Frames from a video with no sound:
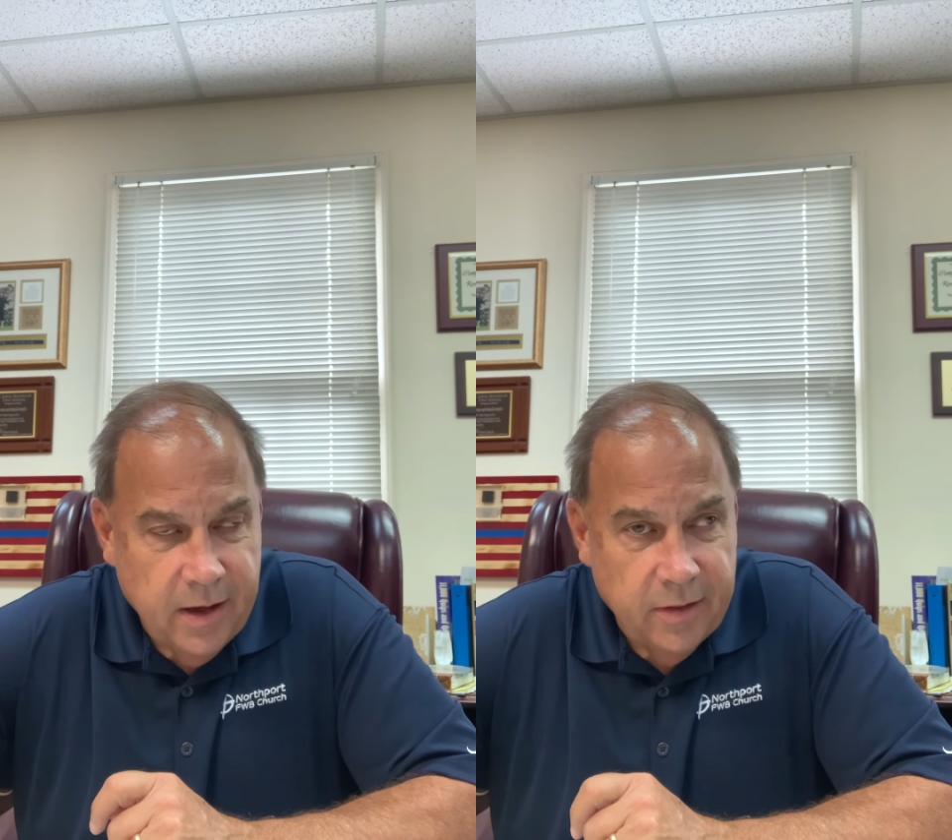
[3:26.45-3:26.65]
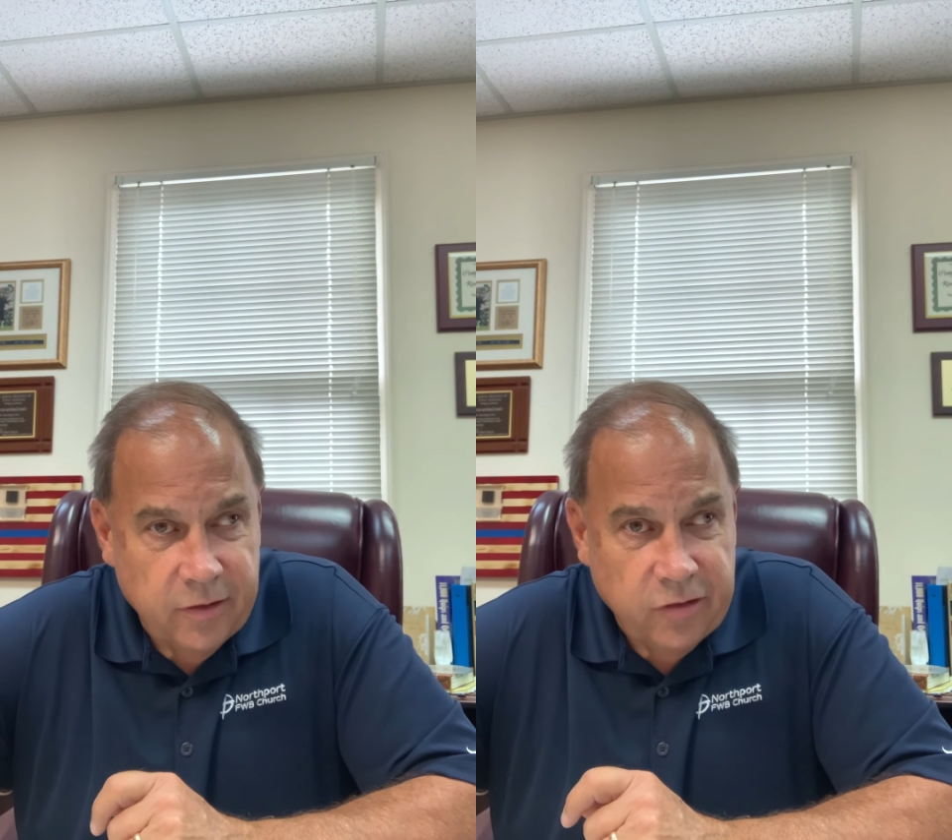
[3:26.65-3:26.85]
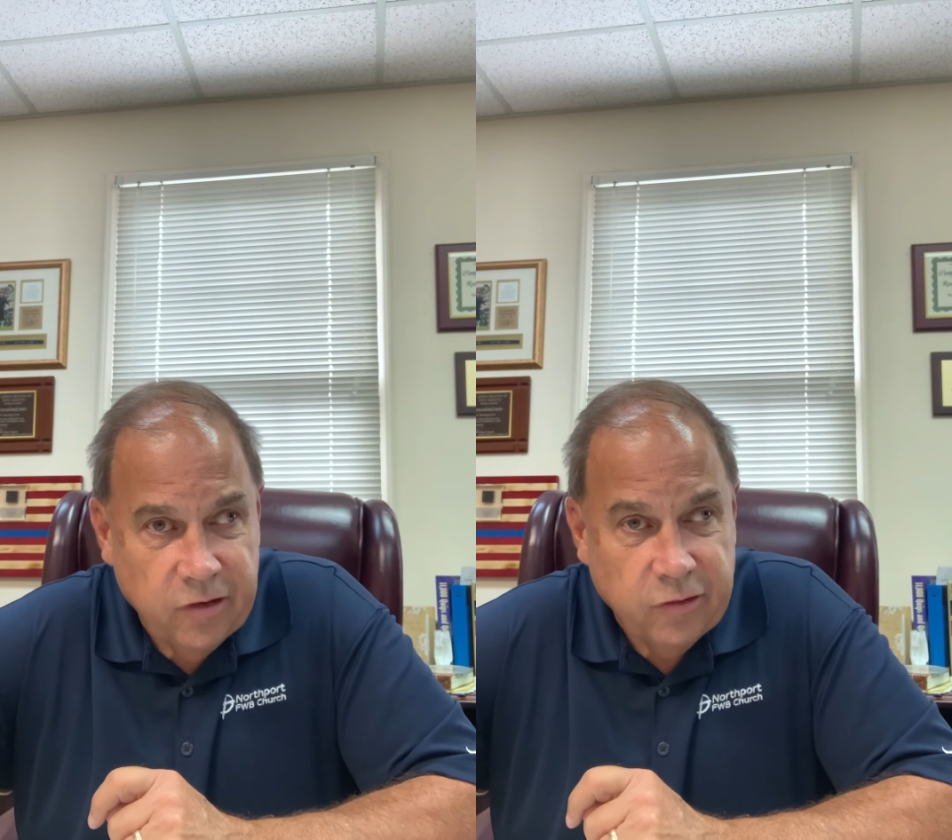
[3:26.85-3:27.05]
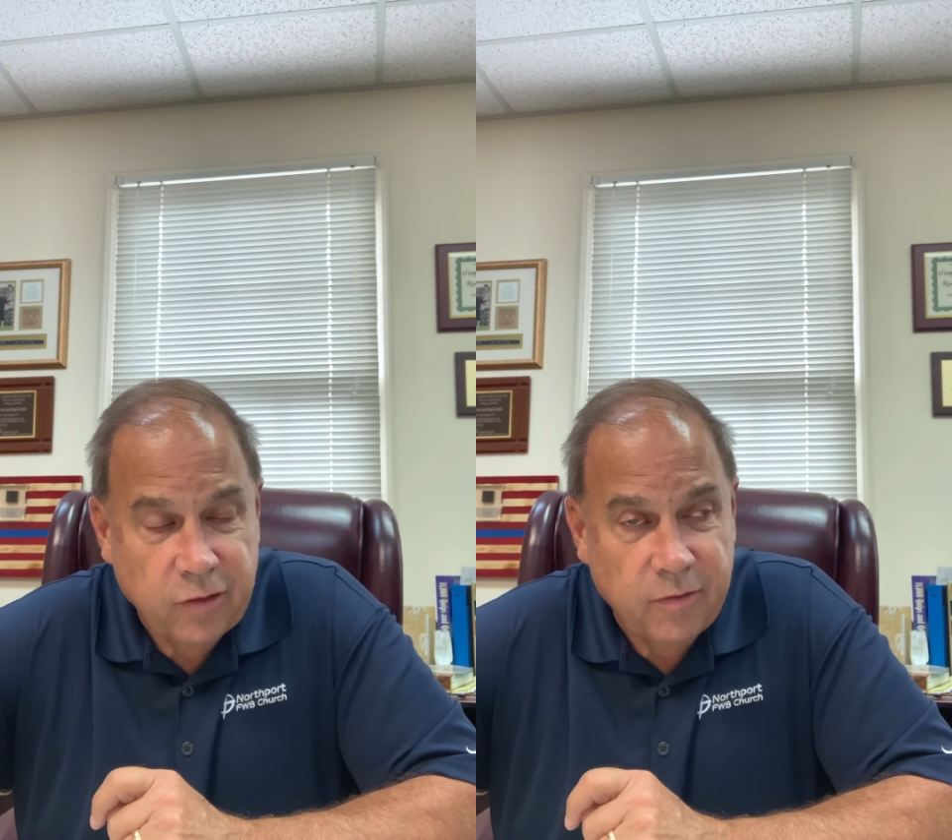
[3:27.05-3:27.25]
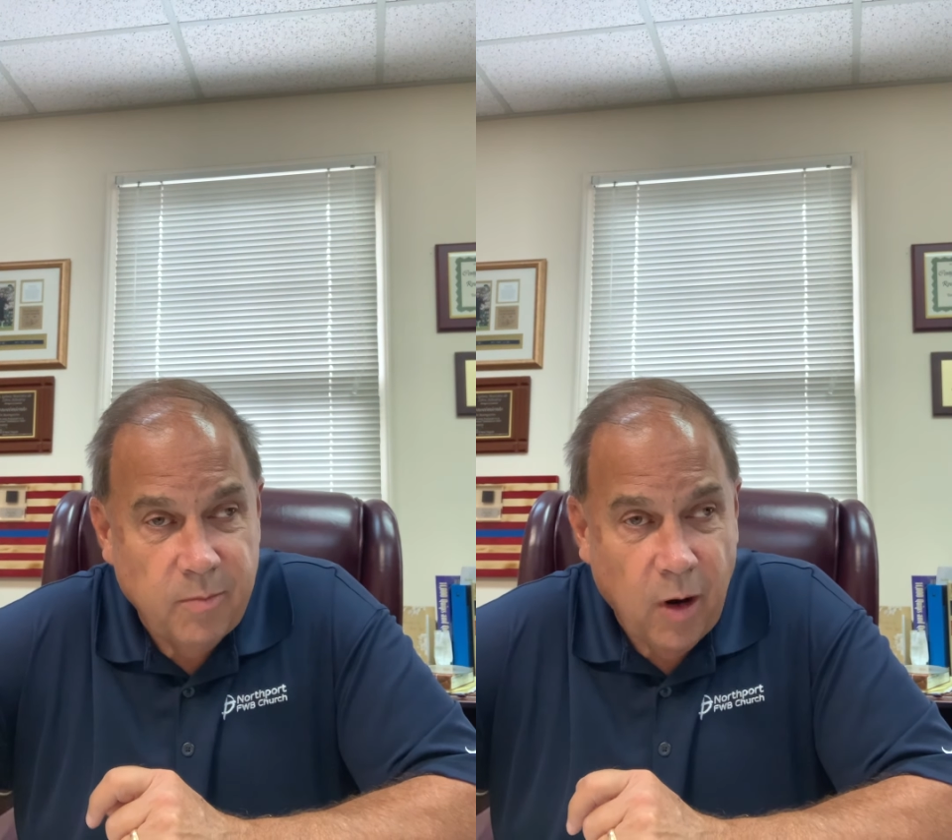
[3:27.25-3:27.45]
the
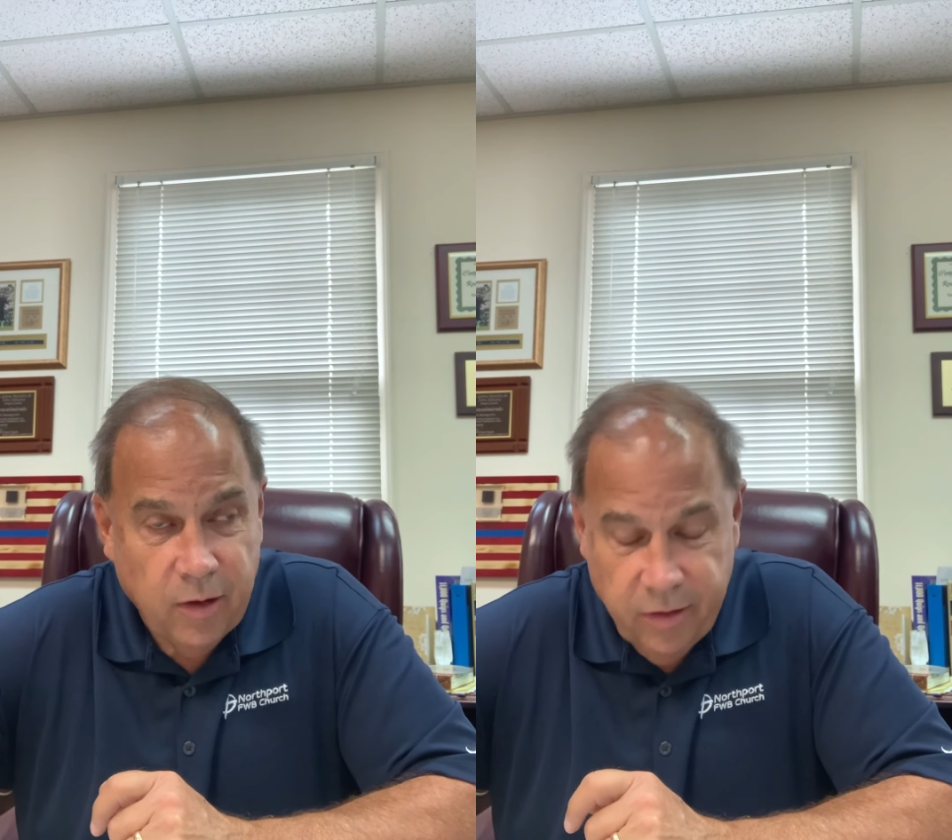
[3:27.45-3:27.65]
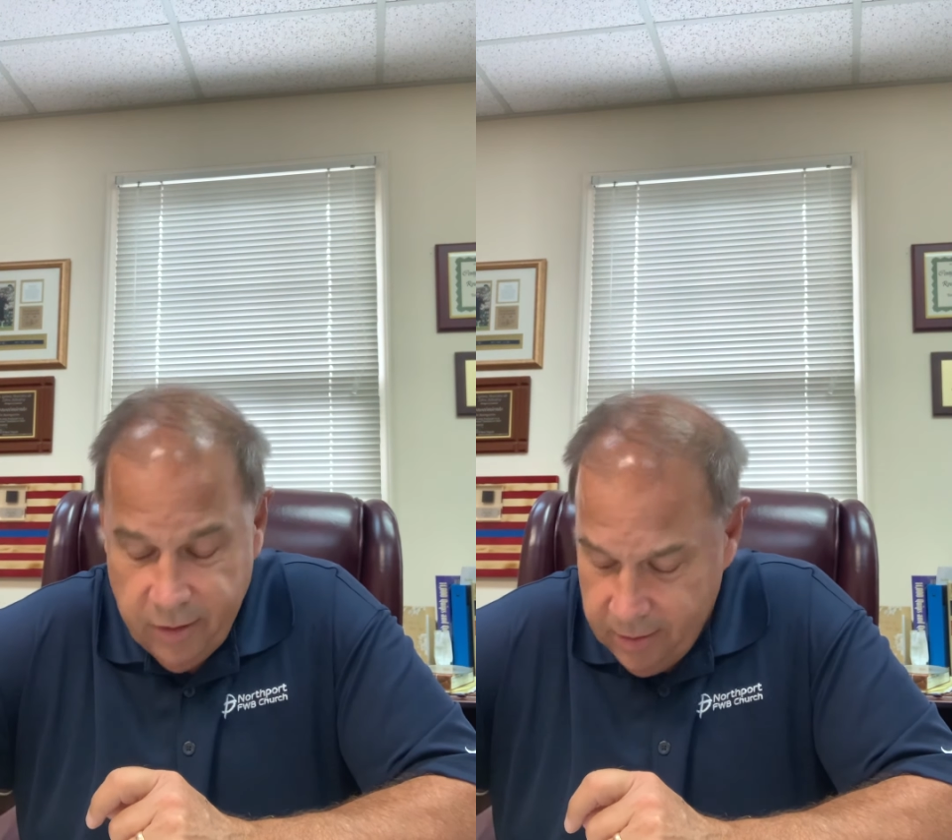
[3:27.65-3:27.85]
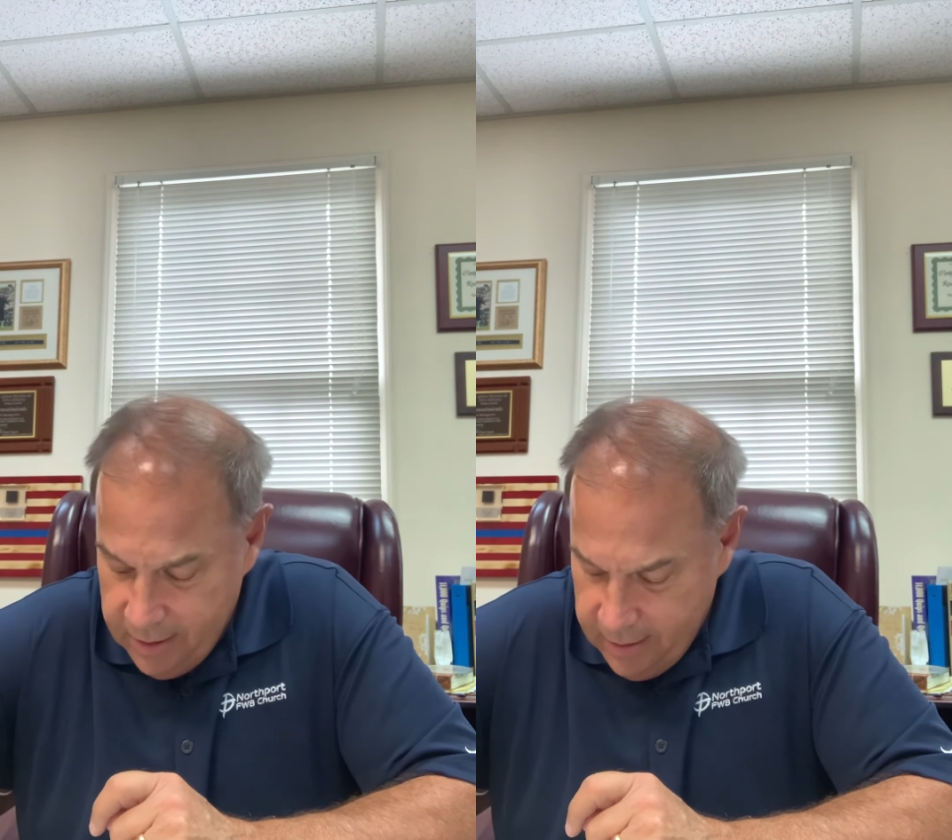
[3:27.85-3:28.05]
sister of Martha